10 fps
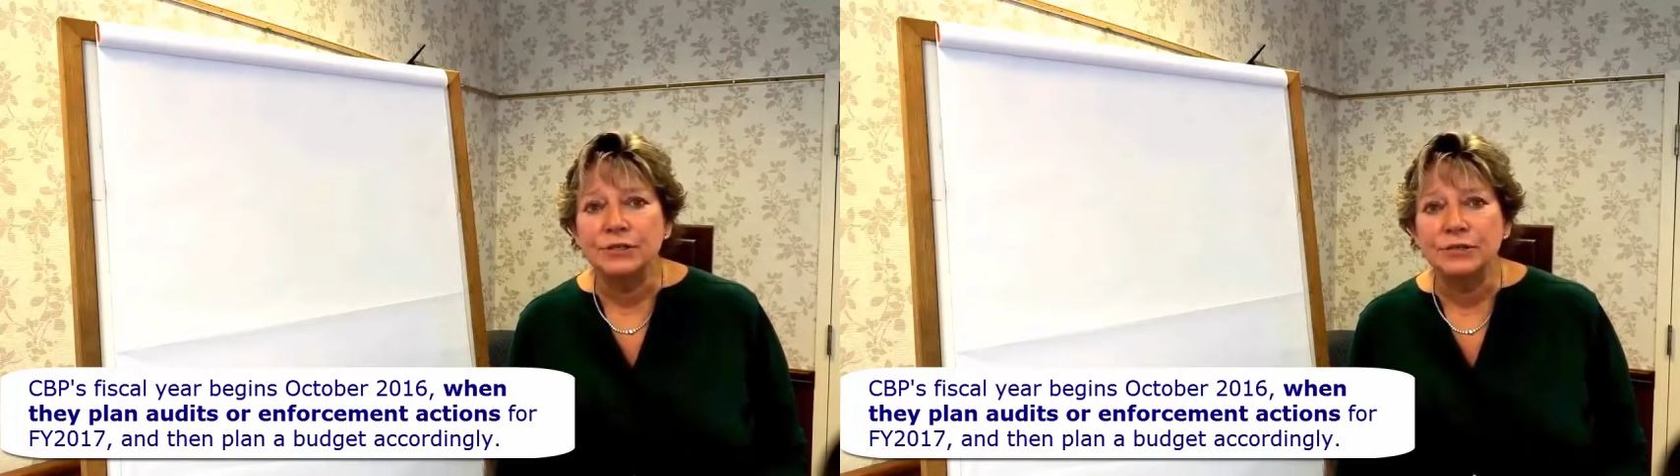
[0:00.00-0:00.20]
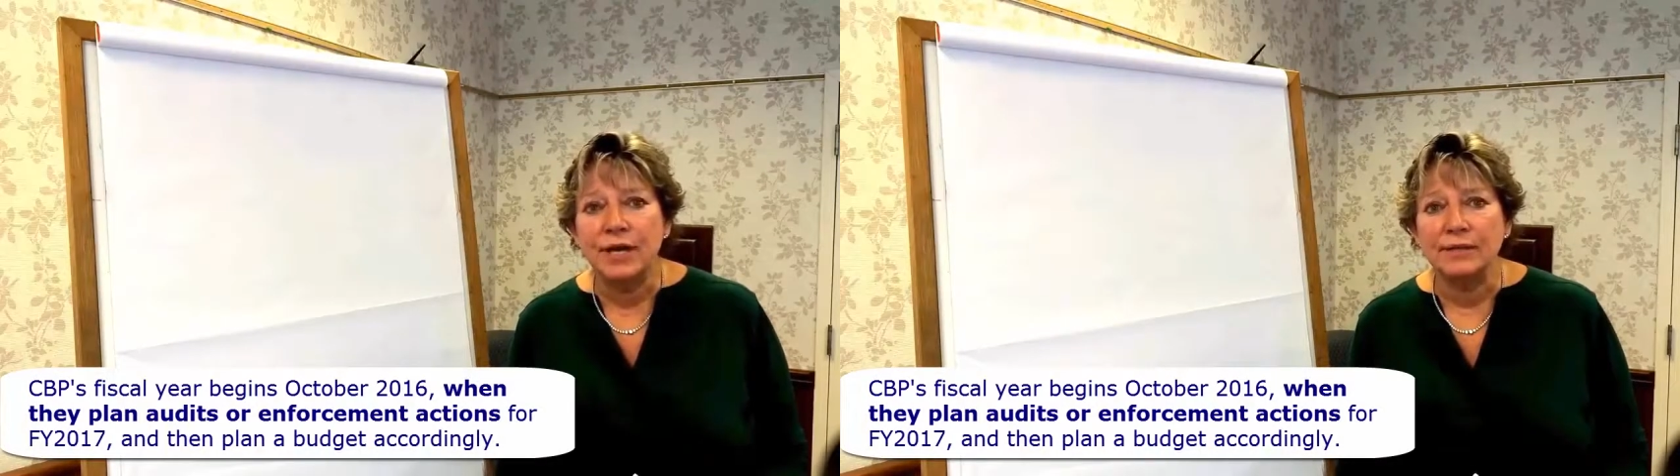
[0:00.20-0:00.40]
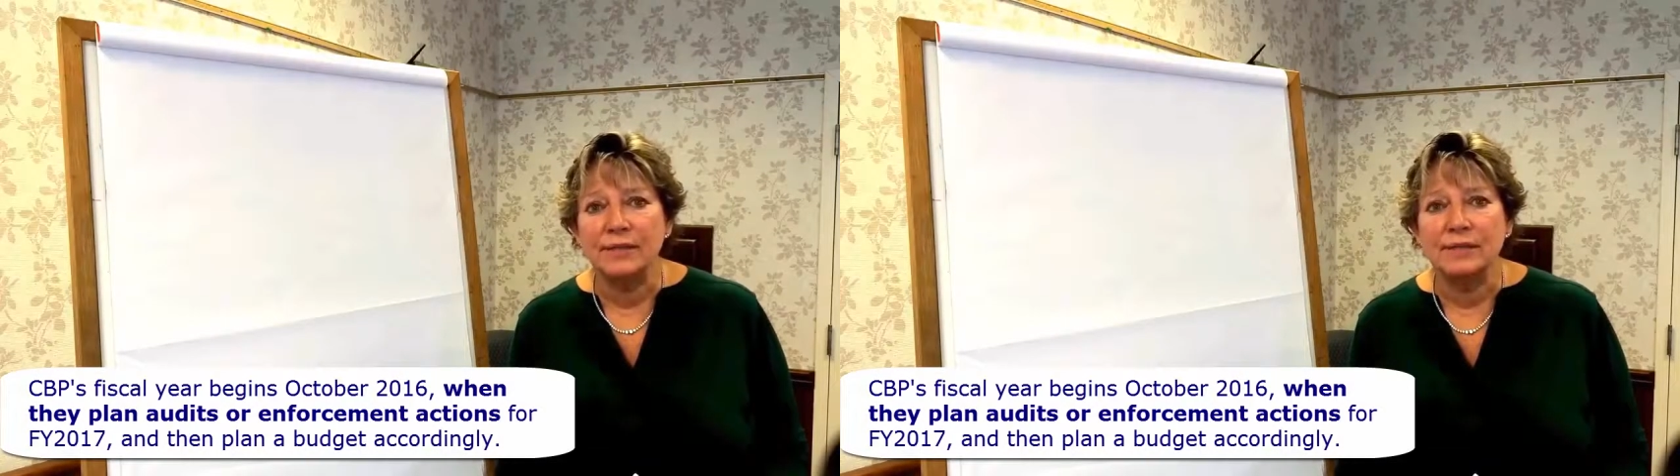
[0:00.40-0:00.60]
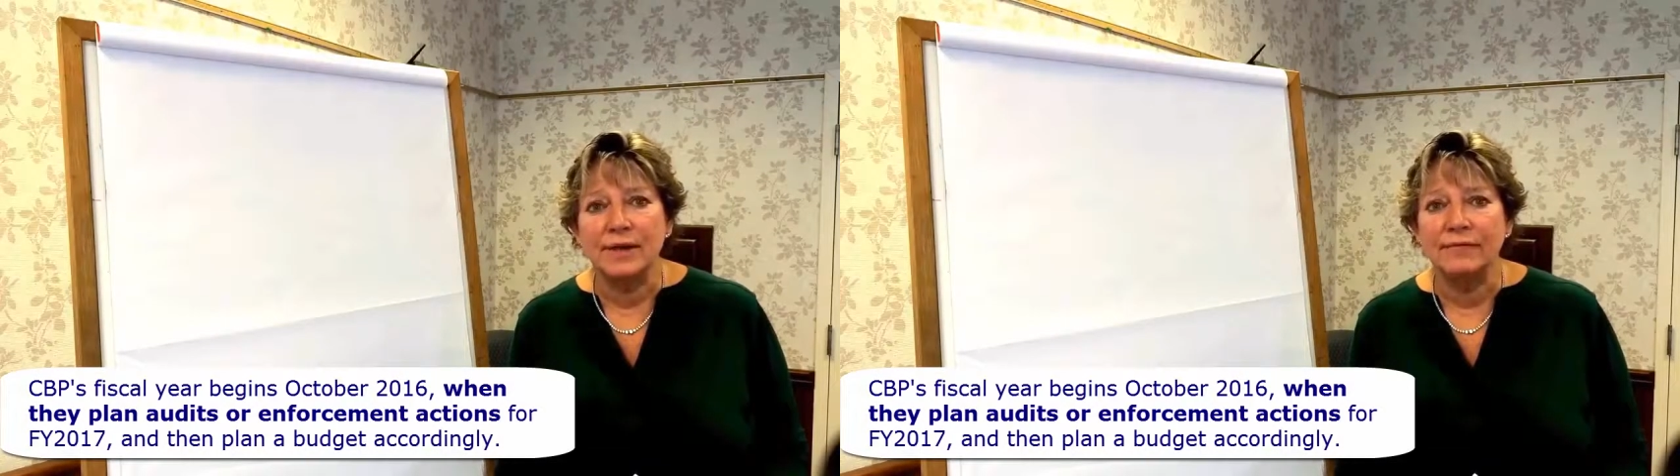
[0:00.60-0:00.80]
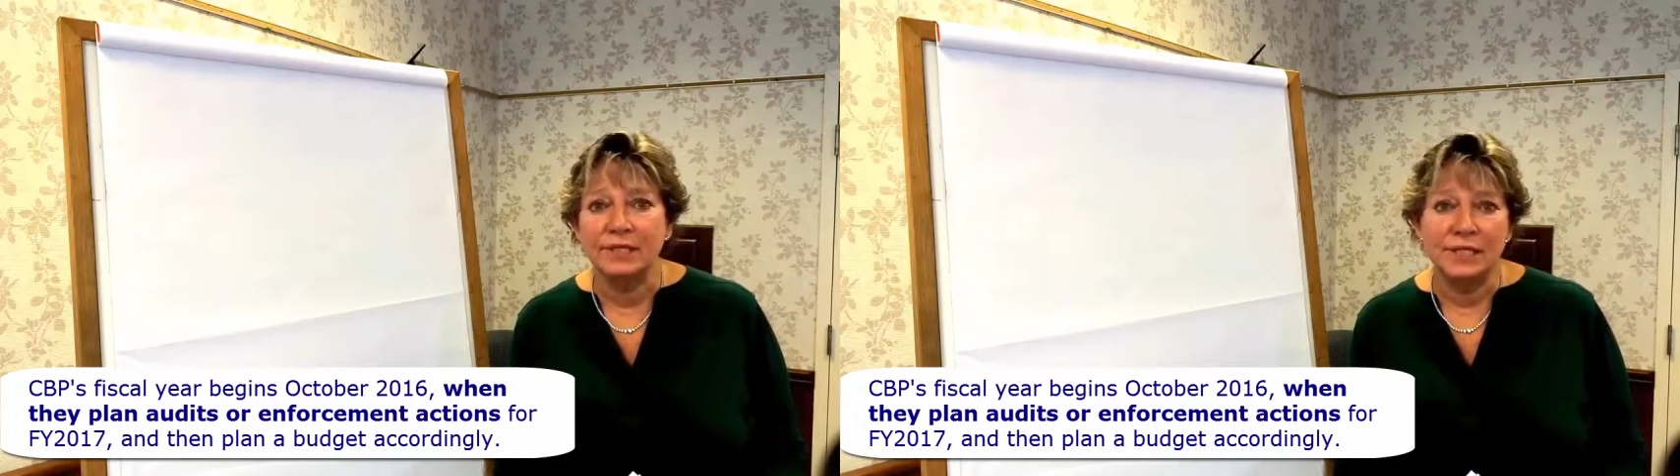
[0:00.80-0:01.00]

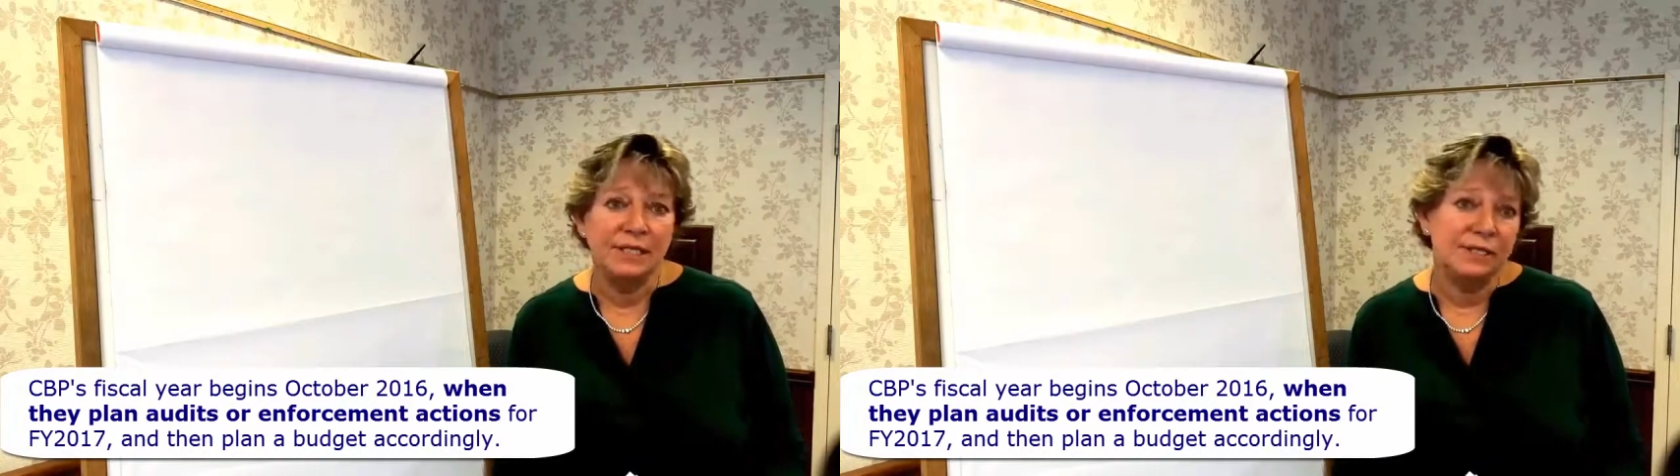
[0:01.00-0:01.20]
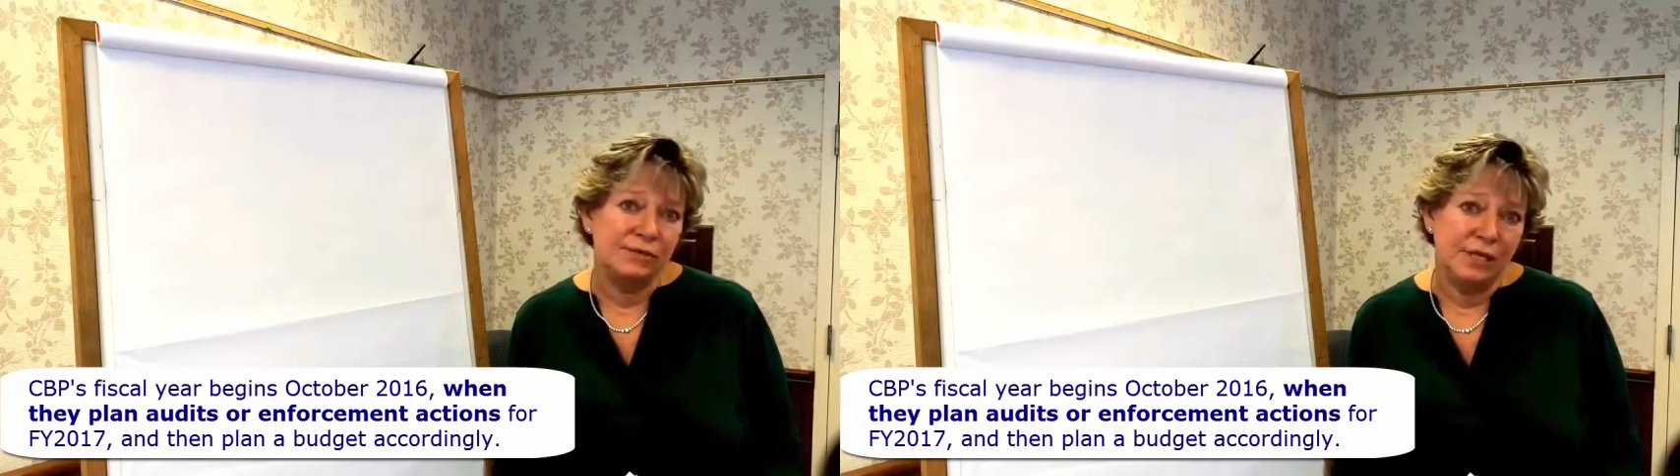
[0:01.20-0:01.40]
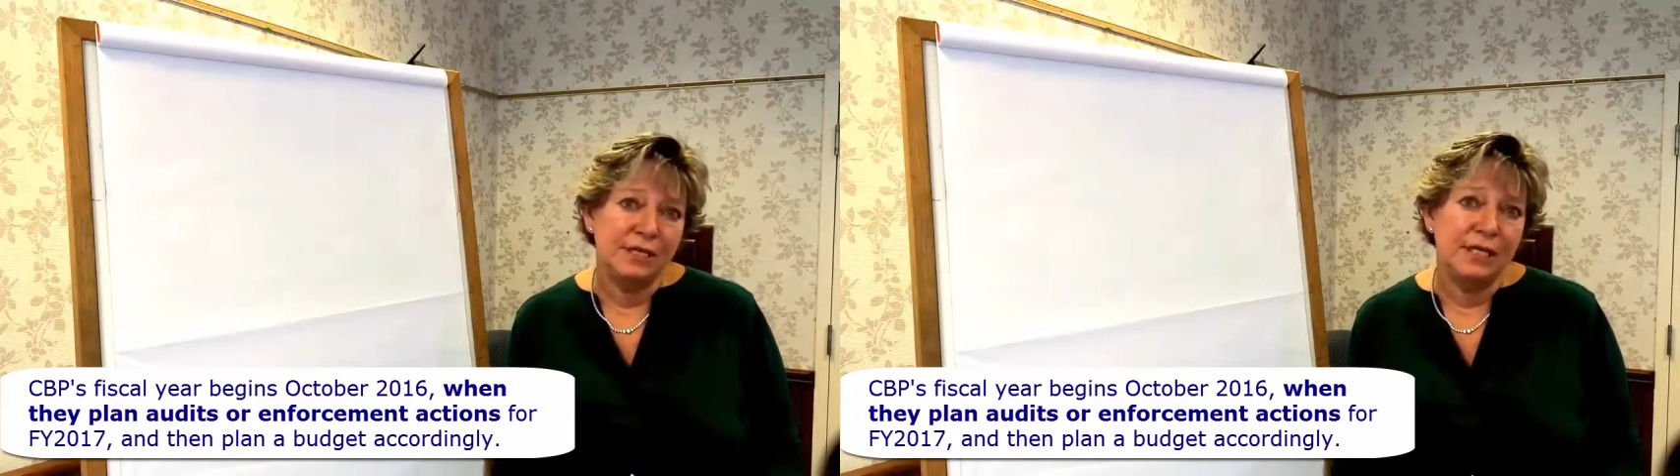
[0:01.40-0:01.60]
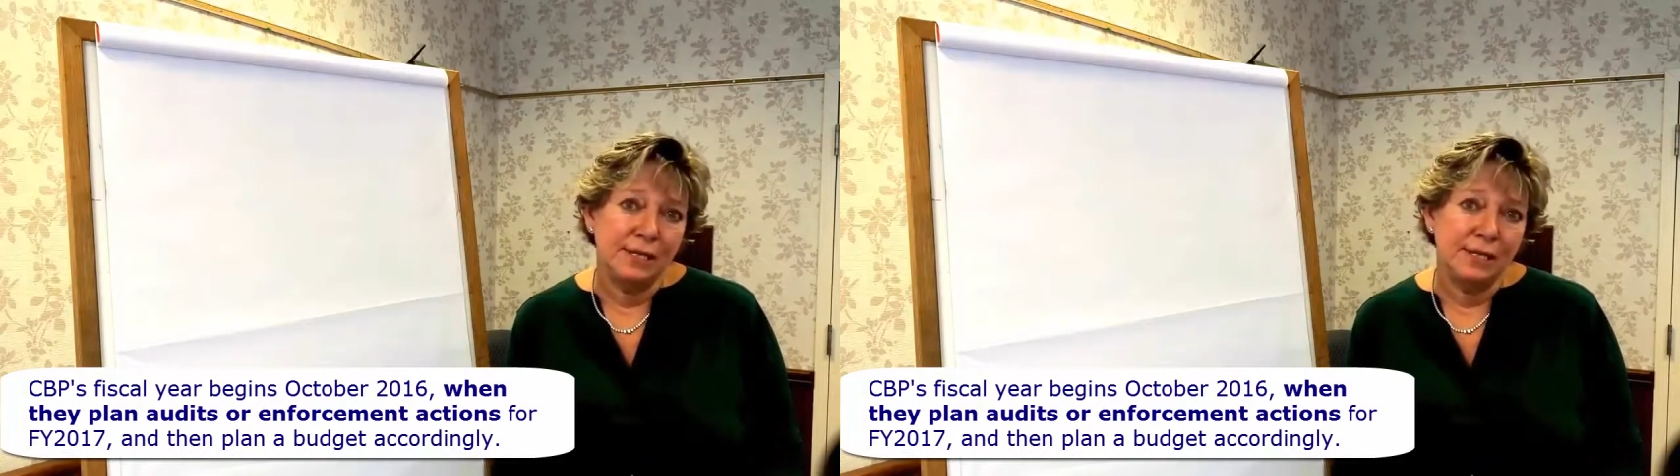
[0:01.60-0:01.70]
2017 so that they